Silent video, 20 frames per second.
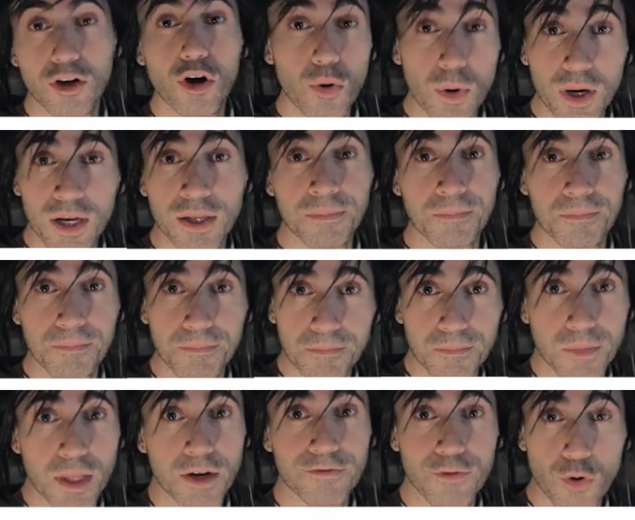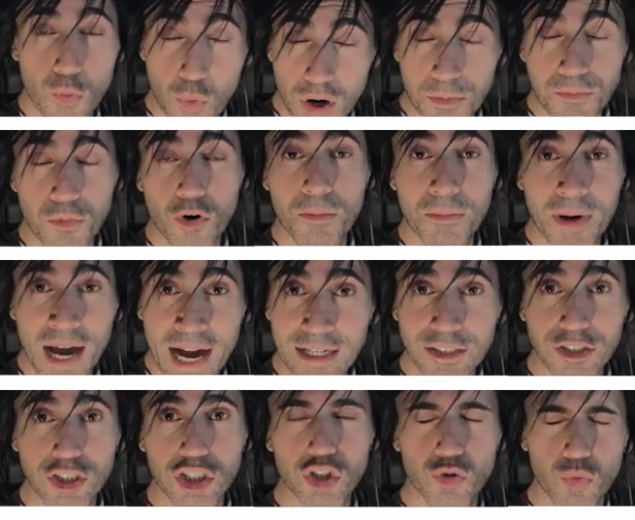go in for one more
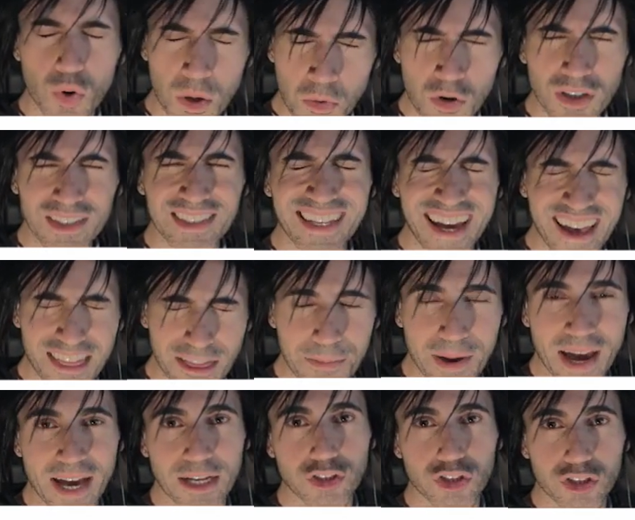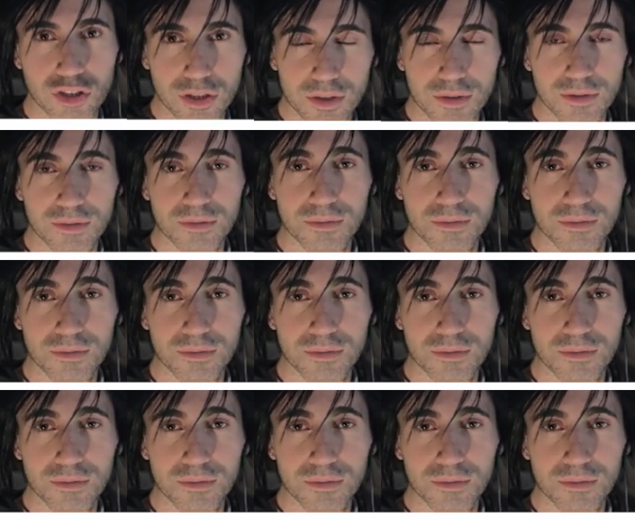match. One more death match.